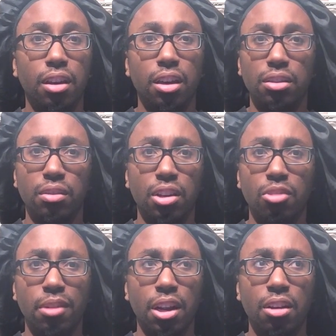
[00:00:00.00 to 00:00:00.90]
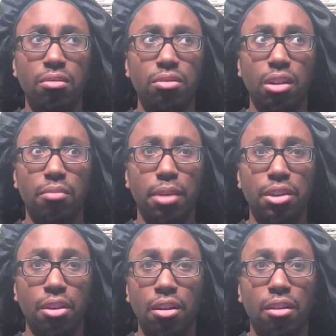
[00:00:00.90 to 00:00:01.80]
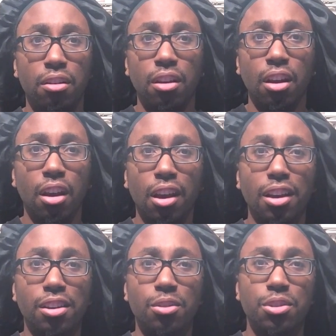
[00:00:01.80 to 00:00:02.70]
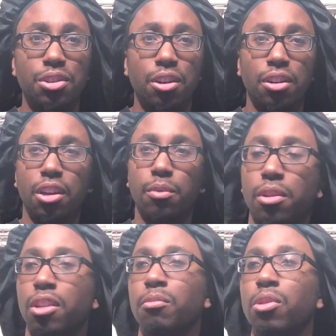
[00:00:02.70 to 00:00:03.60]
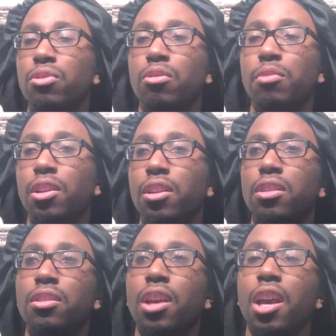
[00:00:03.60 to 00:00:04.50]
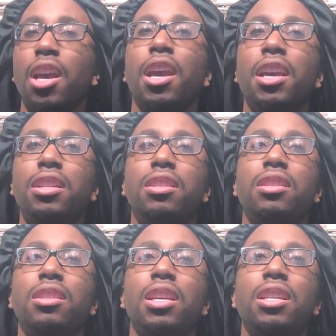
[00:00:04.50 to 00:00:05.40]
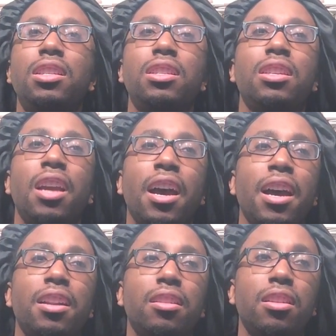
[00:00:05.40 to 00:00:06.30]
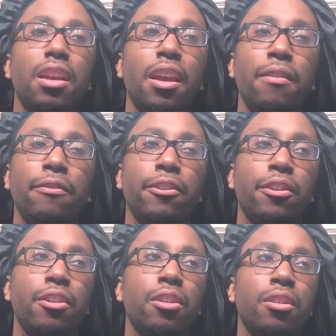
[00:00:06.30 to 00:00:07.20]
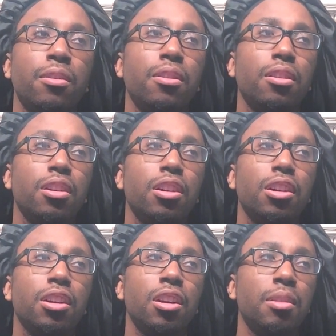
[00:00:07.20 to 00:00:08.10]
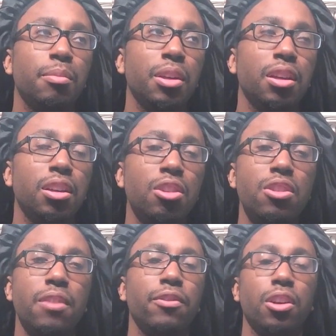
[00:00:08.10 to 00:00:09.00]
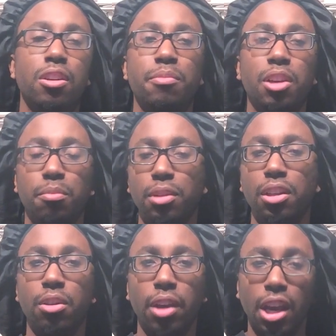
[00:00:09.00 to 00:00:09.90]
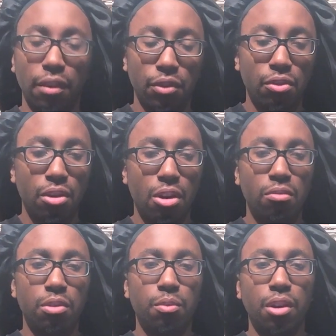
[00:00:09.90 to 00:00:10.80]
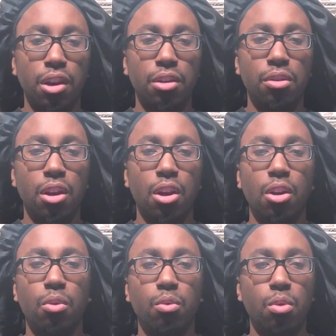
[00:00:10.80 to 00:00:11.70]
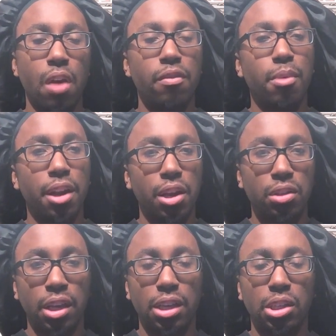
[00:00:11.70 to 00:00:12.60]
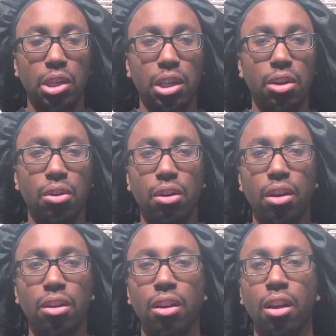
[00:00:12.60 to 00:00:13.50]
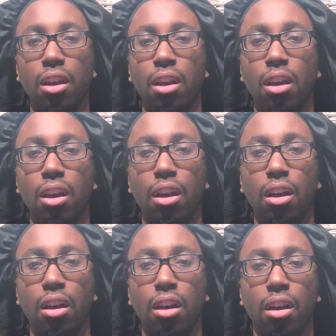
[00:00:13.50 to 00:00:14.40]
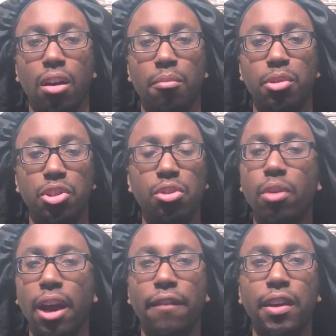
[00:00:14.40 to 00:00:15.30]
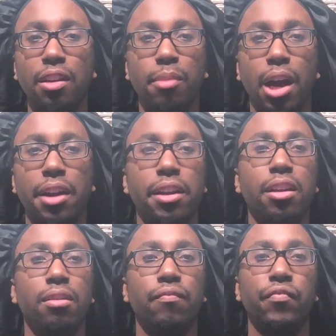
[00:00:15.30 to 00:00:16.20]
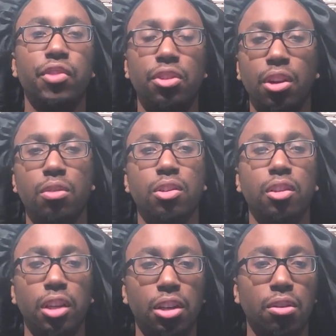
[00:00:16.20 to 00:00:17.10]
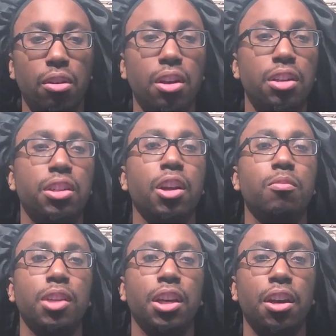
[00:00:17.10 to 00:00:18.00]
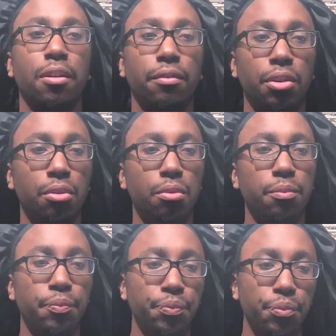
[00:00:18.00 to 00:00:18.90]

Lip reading: And she's like, nobody else? Like, my dog. And, you know, she started to really emotional, because it's not ever gonna be, you're never gonna be completely okay if you're the only one who everybody else has to lean on, but you don't have anybody, to lean on and to help take care of you.